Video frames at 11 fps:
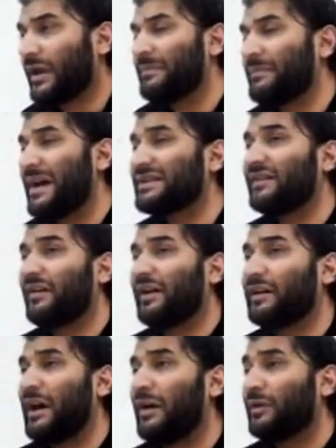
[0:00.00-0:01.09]
So imagine
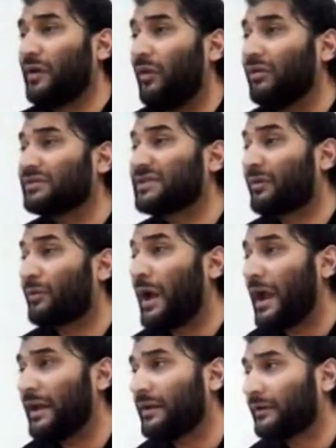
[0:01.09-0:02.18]
if Allah withholds the
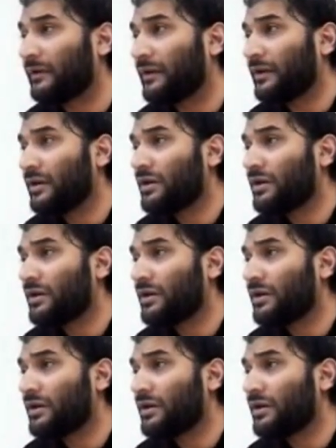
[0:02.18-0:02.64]
rain,